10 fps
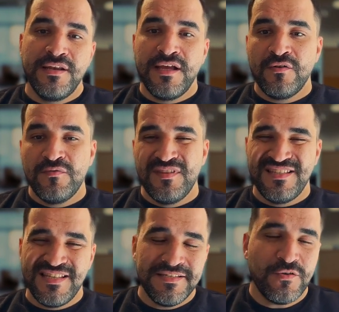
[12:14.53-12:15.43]
Now,
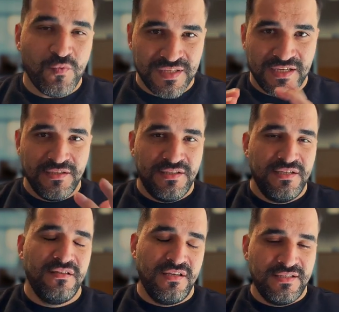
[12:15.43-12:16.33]
this is what I
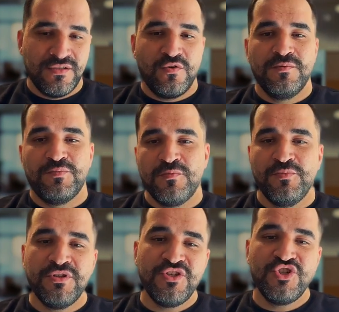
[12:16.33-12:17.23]
did is called
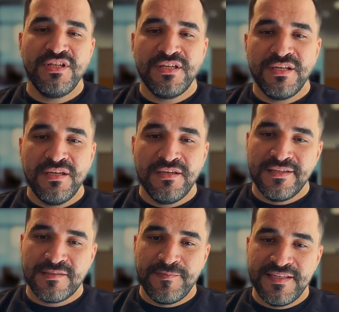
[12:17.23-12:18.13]
prompt engineering.
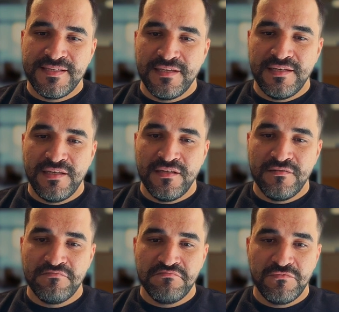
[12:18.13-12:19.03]
It's basically
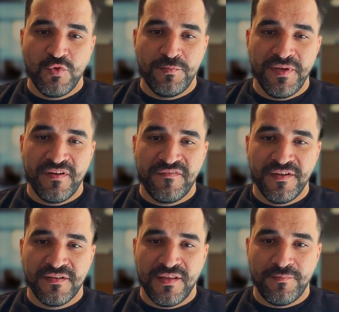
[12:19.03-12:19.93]
to
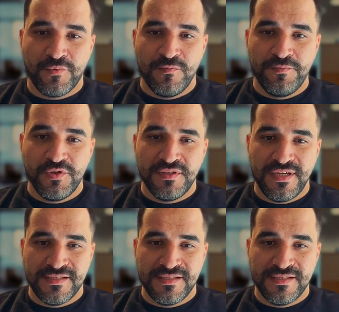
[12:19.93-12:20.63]
perfect the prompt.